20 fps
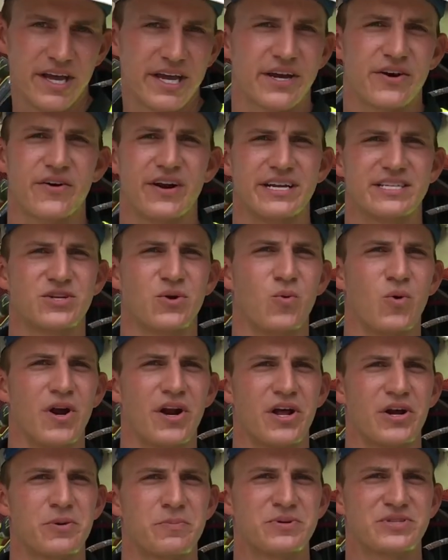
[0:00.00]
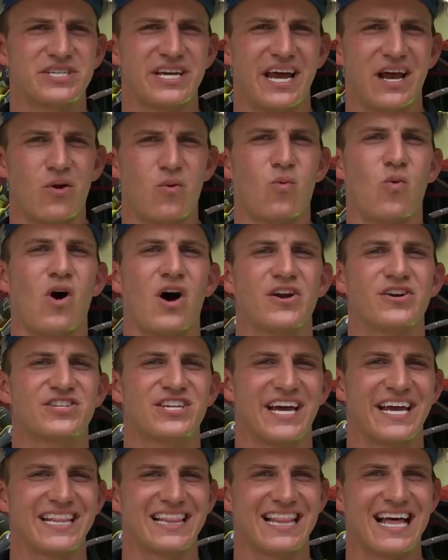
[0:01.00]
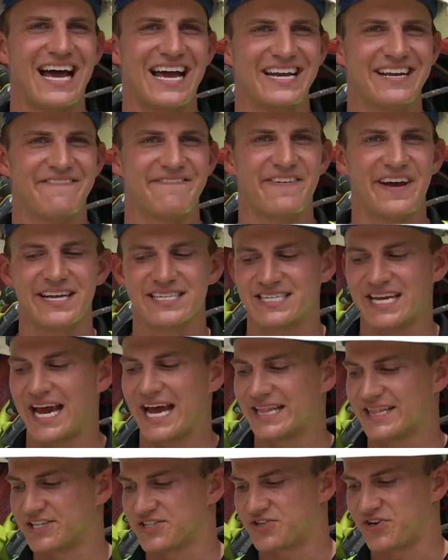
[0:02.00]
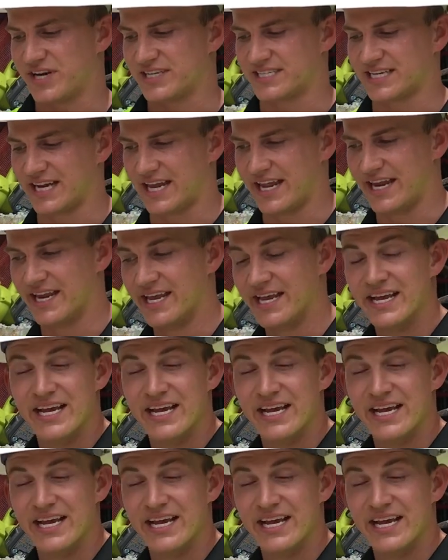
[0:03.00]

it creates a 100% watertight line defense at the stress level.